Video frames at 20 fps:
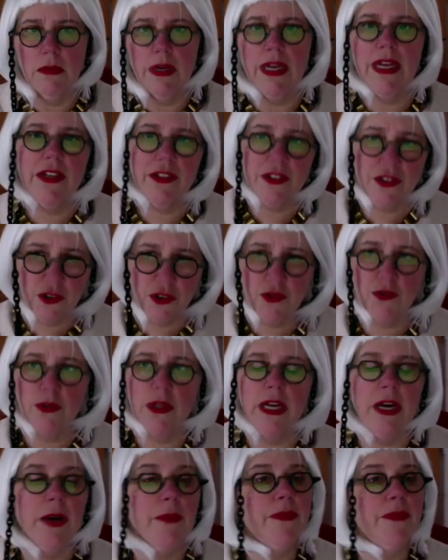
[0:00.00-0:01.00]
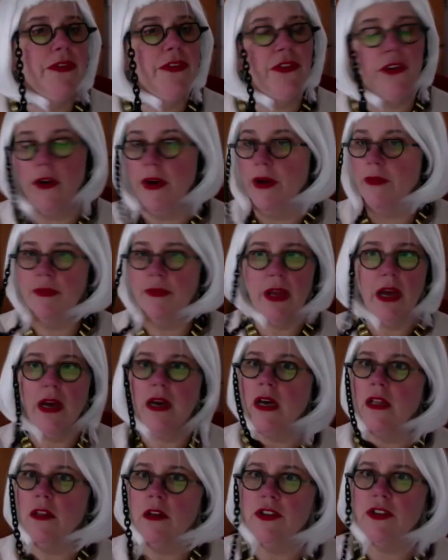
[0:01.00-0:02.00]
his Julia,
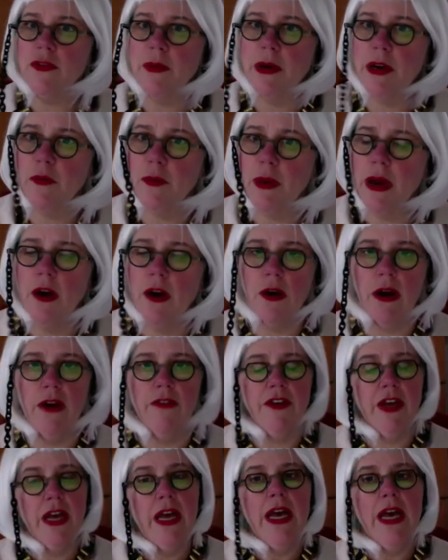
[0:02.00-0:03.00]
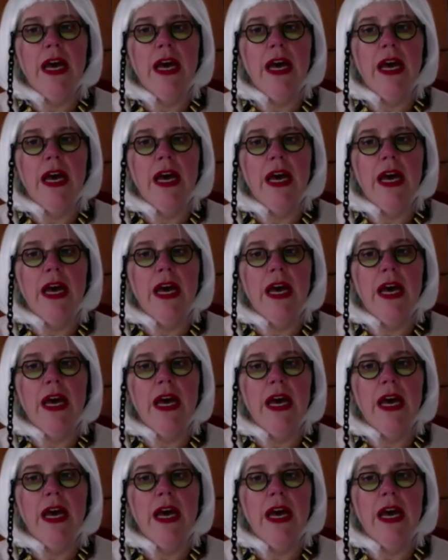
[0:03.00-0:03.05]
got lost in my own paragraph.